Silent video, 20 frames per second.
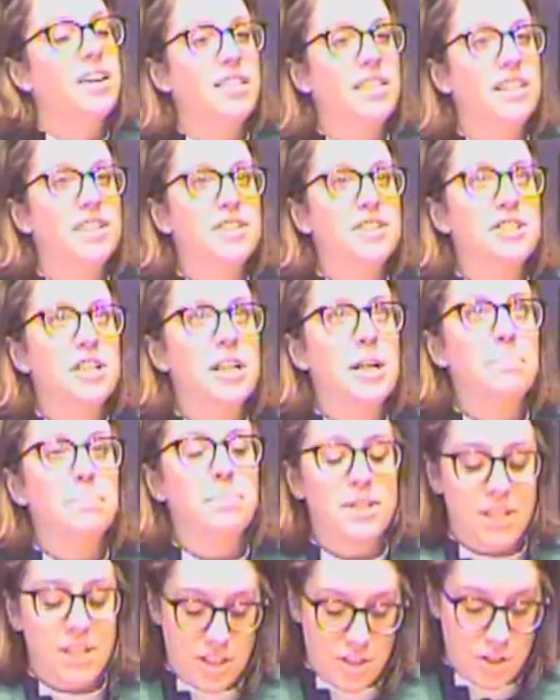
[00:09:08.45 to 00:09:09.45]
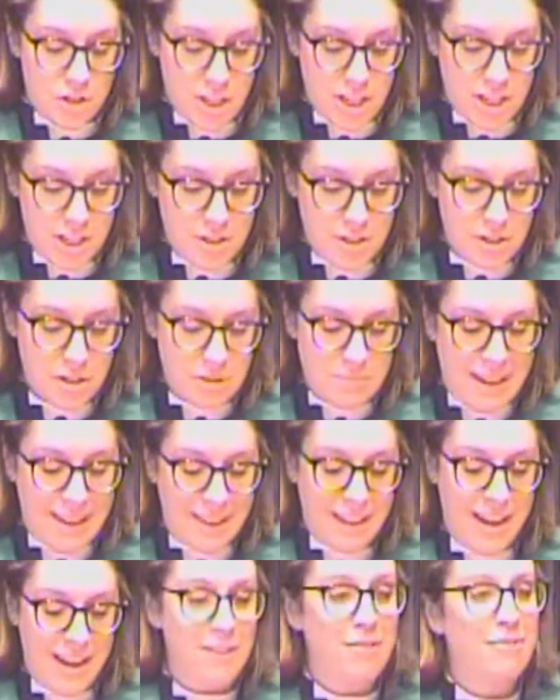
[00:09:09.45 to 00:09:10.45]
that shaped and changed my
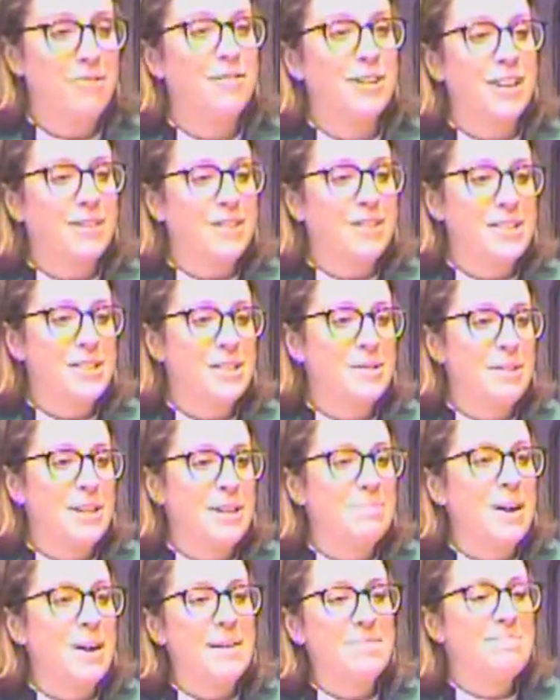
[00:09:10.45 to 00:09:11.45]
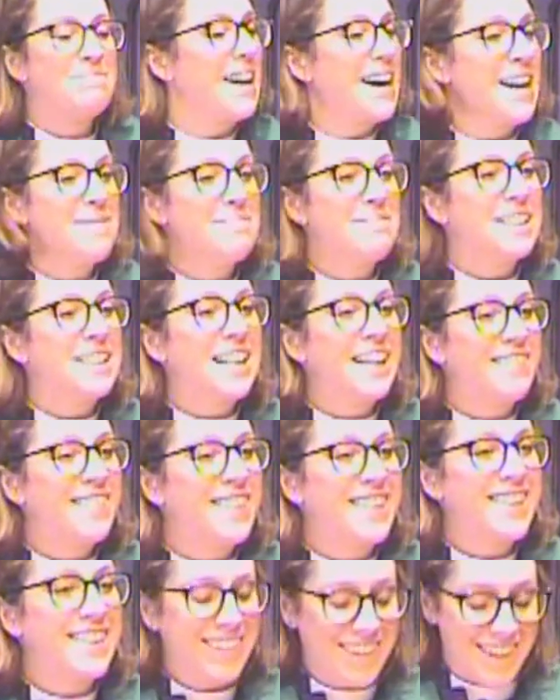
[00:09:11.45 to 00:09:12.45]
life, given to me by my
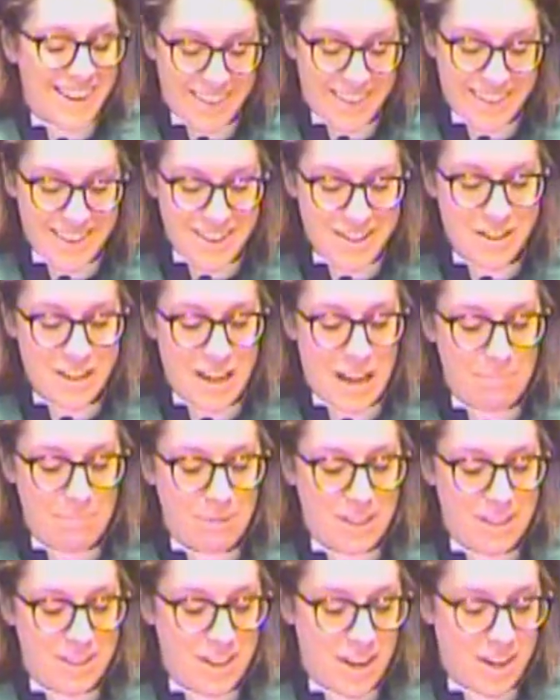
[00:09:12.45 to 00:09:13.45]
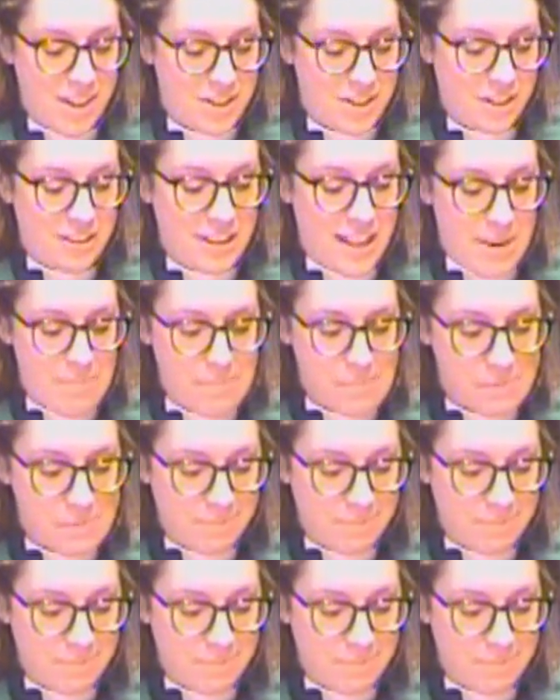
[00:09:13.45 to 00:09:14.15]
beloved college chaplain, Dr. Clapp.